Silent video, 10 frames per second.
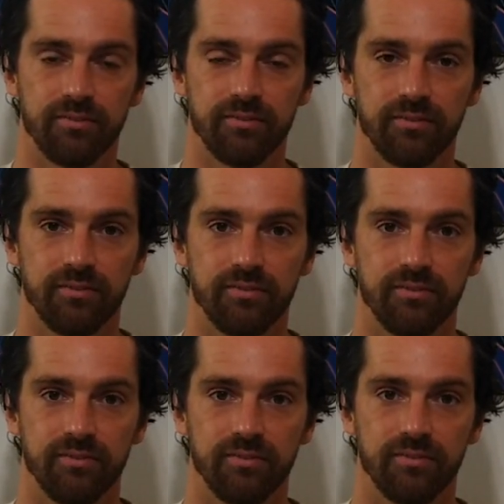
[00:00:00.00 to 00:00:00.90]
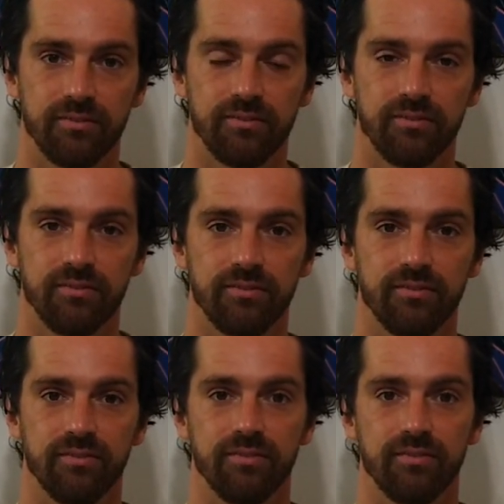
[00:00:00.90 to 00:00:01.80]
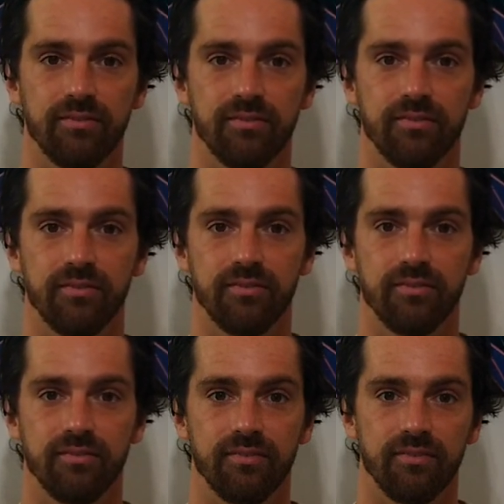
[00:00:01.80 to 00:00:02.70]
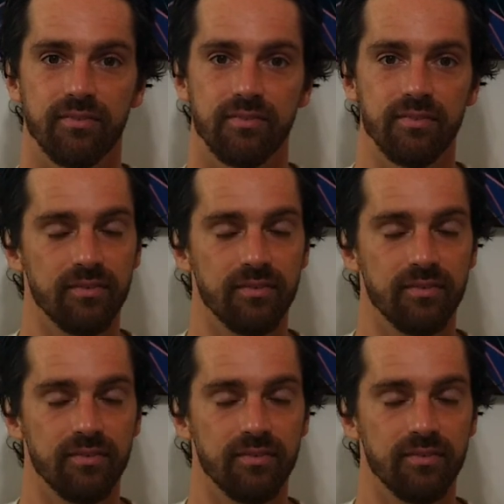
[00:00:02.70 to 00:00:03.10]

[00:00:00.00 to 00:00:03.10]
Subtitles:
[no speech]